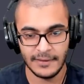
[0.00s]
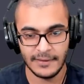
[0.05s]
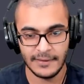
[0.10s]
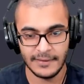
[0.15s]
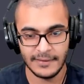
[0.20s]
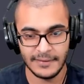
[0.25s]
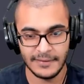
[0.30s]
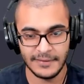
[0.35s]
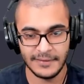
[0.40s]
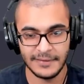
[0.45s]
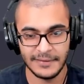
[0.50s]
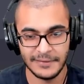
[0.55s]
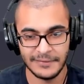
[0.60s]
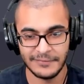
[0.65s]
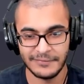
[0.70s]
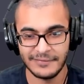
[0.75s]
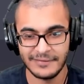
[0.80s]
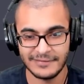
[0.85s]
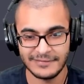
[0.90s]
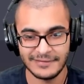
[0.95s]
you know,
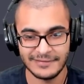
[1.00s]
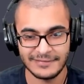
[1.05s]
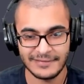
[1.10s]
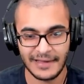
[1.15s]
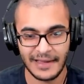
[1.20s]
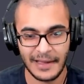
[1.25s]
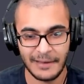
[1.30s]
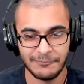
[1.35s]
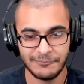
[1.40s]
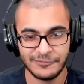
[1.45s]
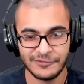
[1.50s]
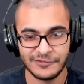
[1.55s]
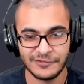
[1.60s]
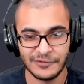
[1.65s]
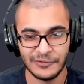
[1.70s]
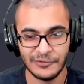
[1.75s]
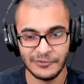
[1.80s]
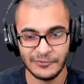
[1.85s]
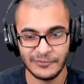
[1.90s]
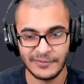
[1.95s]
this is
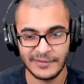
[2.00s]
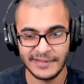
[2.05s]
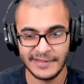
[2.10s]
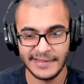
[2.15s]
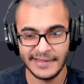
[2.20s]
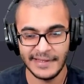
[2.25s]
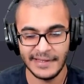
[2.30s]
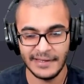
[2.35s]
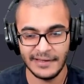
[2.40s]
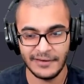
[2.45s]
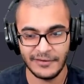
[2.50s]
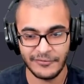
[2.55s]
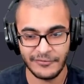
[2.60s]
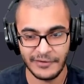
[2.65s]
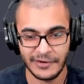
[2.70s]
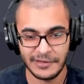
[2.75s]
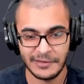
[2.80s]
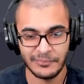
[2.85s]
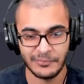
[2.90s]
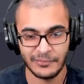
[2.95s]
absolutely
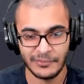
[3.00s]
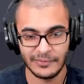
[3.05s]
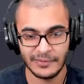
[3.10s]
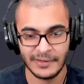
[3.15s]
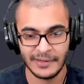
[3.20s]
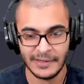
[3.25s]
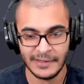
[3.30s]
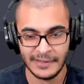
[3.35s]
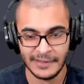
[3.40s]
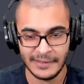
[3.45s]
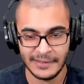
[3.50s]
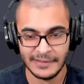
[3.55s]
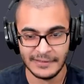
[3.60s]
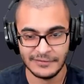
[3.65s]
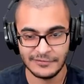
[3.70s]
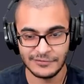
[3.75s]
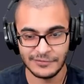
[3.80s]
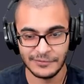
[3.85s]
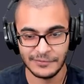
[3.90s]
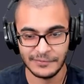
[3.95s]
incredible.
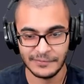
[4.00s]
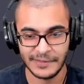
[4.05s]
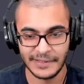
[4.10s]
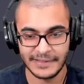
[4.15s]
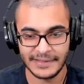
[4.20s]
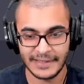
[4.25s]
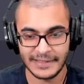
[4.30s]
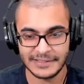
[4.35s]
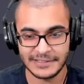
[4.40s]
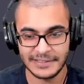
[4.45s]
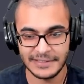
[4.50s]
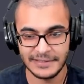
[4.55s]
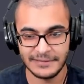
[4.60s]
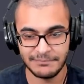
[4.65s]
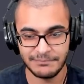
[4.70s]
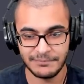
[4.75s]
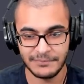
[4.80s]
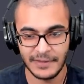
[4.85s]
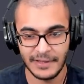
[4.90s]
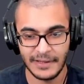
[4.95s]
So it actually
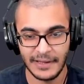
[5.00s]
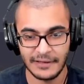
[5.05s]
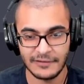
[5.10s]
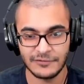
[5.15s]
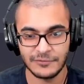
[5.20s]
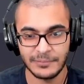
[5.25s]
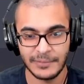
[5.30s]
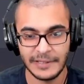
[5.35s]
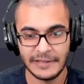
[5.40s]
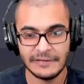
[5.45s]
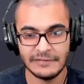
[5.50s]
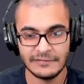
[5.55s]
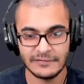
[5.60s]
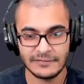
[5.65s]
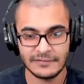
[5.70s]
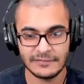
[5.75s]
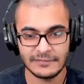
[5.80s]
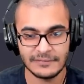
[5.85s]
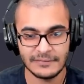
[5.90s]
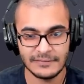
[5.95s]

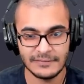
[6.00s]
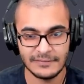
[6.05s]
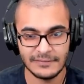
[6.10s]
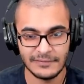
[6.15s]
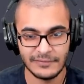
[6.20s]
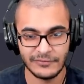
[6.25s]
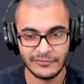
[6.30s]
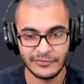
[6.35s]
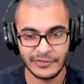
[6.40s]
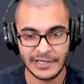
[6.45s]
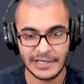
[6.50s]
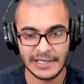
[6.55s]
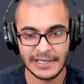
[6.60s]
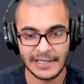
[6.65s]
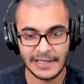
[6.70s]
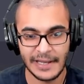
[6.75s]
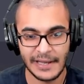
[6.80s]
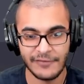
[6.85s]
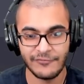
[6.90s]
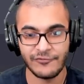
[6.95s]
explains
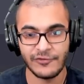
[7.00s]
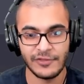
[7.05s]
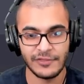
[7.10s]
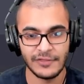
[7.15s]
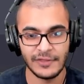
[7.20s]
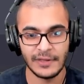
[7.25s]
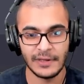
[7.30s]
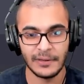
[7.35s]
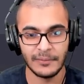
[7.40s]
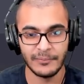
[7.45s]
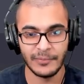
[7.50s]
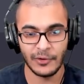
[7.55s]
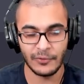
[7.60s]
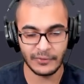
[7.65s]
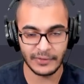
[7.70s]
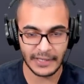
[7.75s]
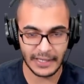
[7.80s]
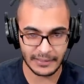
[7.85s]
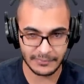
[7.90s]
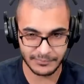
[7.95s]
really everything
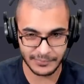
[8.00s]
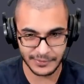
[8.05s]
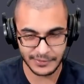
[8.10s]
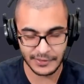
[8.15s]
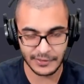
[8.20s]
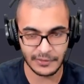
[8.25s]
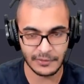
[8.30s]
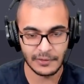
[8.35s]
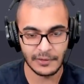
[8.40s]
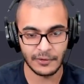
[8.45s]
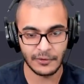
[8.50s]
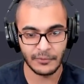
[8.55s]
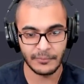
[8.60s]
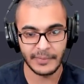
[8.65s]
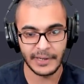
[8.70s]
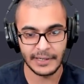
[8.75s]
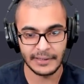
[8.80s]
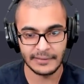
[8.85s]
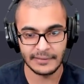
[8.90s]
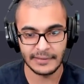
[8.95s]
about that particular
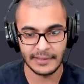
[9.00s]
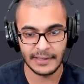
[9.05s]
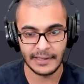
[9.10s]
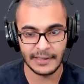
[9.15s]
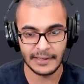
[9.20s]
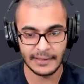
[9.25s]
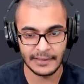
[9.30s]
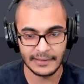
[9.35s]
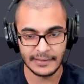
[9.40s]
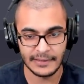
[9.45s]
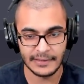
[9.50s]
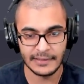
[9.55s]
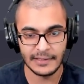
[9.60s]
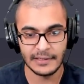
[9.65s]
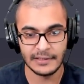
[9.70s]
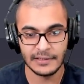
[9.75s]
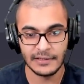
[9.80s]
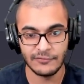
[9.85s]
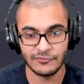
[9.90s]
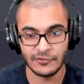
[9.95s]
command. And it then
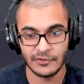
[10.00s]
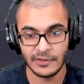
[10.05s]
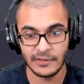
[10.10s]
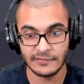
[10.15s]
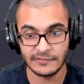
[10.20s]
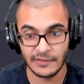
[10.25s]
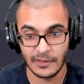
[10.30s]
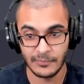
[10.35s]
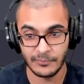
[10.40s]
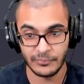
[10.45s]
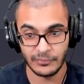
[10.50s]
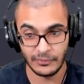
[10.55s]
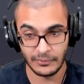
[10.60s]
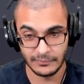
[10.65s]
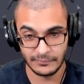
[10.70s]
gives you an example.